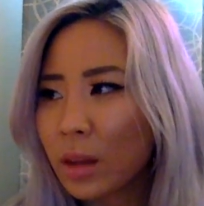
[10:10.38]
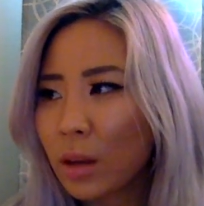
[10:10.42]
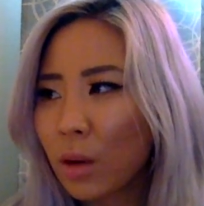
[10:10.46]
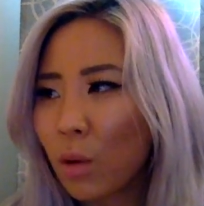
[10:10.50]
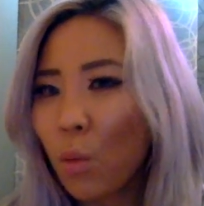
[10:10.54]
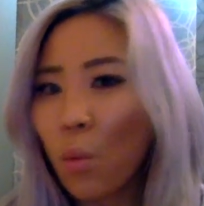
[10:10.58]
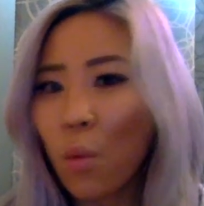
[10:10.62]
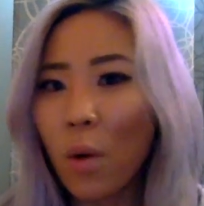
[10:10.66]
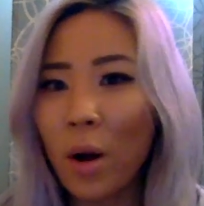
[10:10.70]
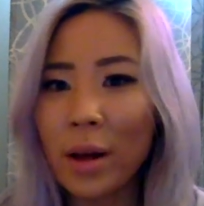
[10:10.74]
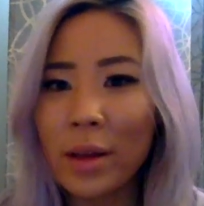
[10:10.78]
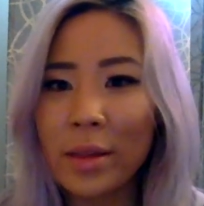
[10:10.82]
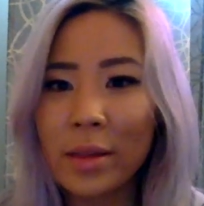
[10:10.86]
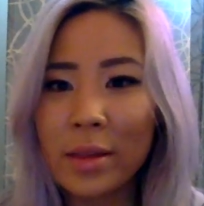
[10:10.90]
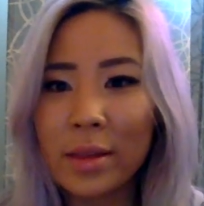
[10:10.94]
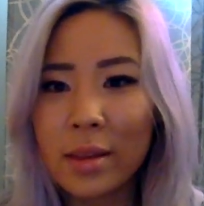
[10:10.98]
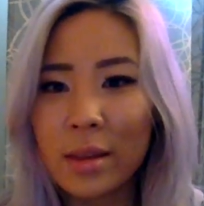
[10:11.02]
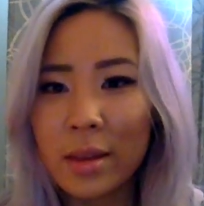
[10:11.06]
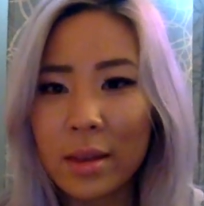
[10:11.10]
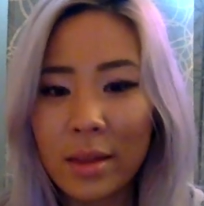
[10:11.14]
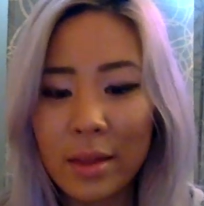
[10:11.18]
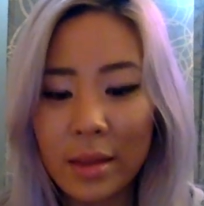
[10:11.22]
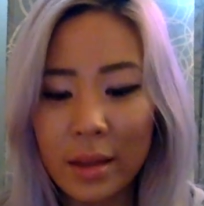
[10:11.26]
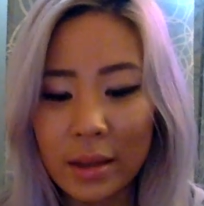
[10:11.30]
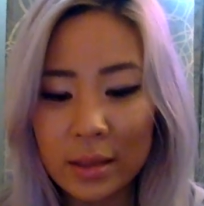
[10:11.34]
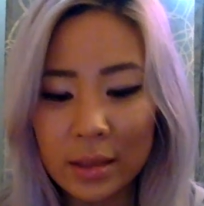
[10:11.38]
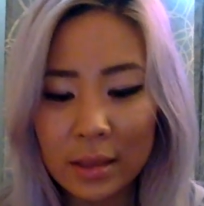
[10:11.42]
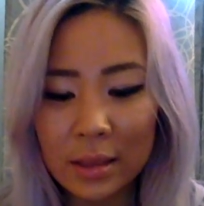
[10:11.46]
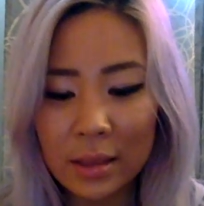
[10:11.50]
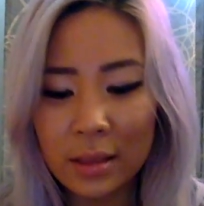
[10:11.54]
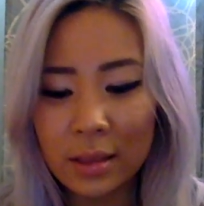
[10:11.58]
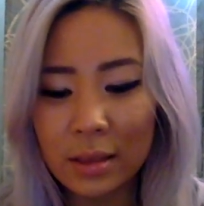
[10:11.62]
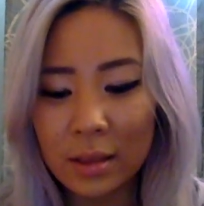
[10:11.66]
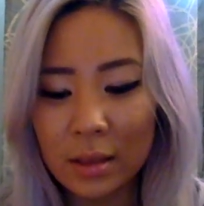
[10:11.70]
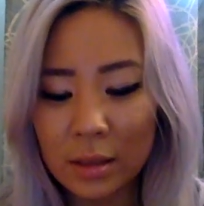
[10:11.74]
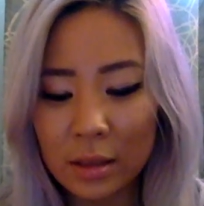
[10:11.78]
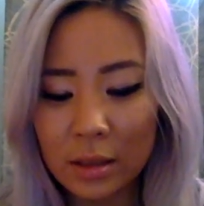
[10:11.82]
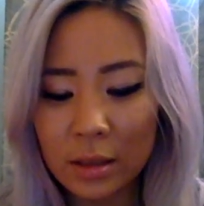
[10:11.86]
what
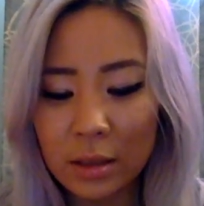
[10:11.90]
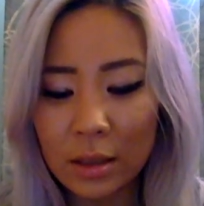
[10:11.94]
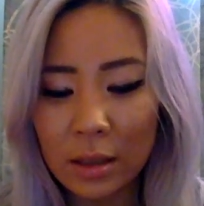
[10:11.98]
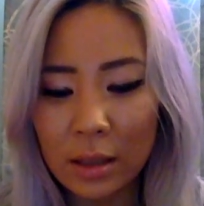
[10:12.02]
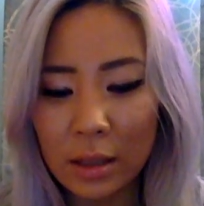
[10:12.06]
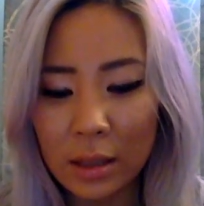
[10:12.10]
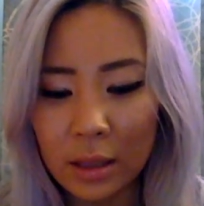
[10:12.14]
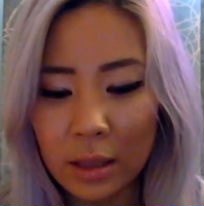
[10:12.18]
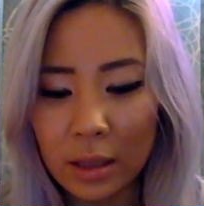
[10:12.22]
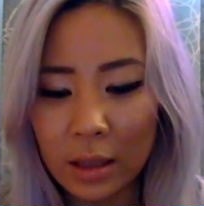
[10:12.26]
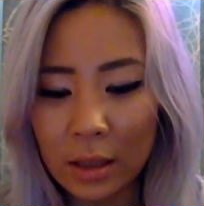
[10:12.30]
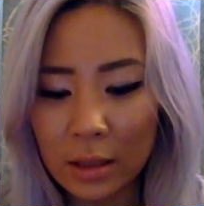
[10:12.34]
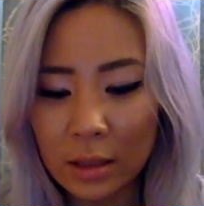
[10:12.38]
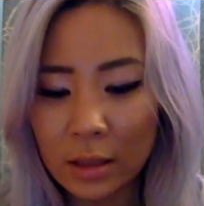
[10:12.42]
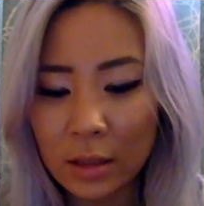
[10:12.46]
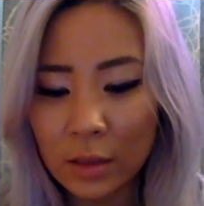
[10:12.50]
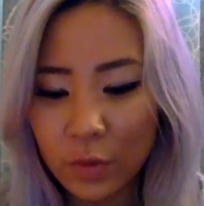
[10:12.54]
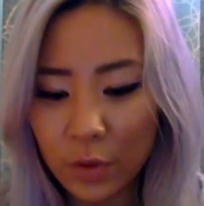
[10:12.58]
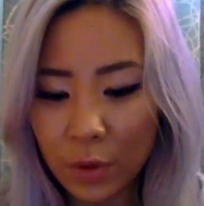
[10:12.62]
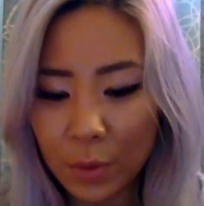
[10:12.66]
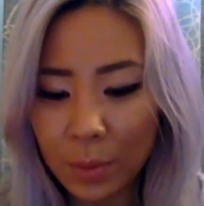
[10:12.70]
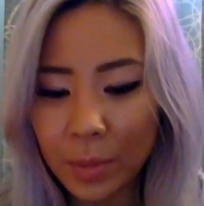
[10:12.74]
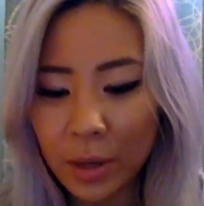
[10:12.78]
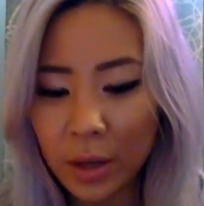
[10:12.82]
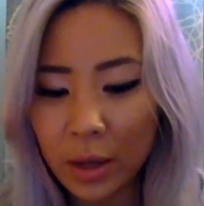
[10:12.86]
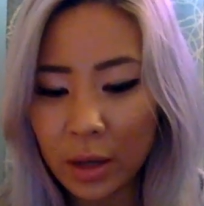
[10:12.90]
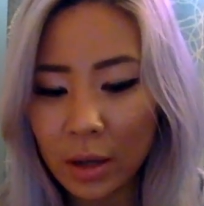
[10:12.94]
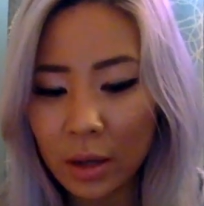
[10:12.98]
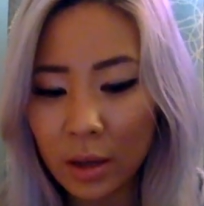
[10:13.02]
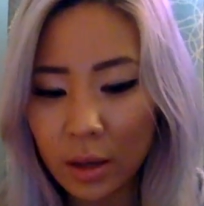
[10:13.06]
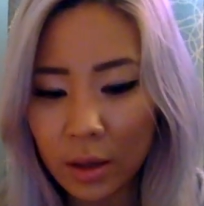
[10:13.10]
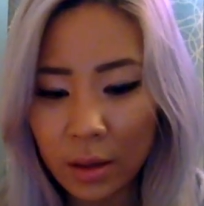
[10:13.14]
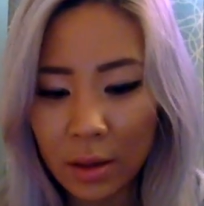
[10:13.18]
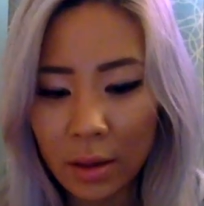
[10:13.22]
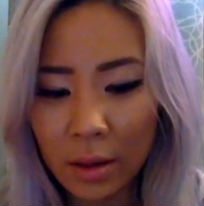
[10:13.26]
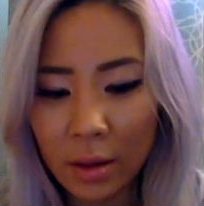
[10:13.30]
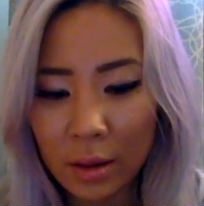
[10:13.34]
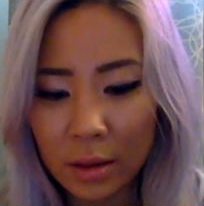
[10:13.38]
this is for
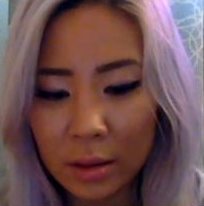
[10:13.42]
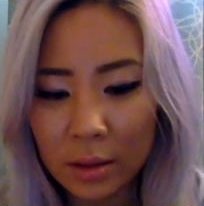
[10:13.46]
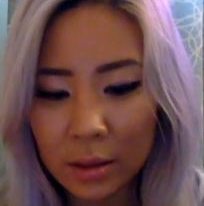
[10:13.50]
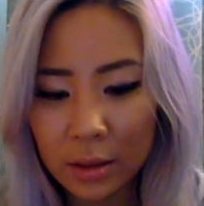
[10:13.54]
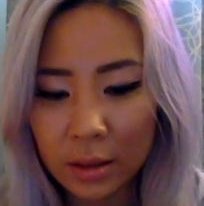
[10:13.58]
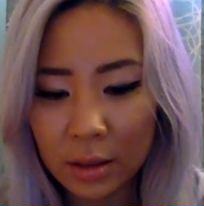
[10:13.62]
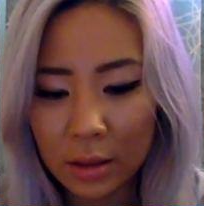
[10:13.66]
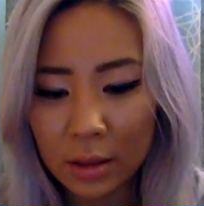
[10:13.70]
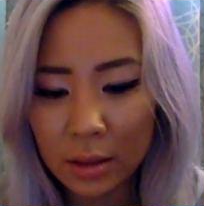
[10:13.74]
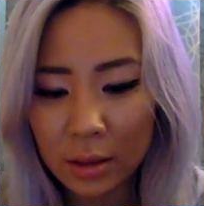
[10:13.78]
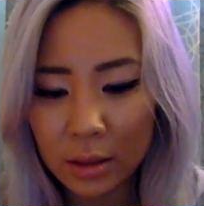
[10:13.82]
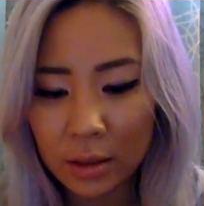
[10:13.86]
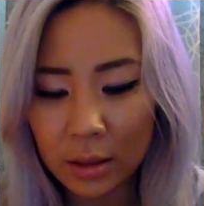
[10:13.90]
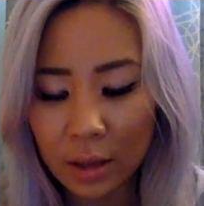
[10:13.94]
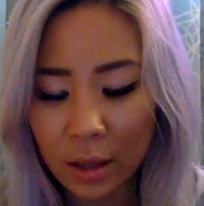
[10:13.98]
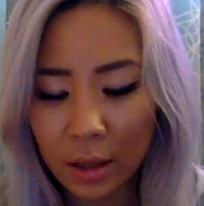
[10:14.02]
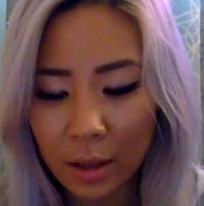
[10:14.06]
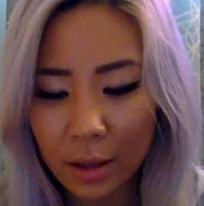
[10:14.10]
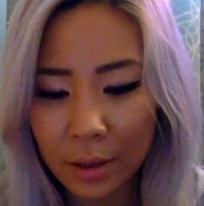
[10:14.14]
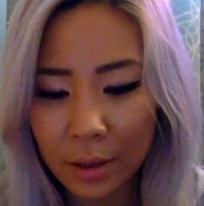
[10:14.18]
me, this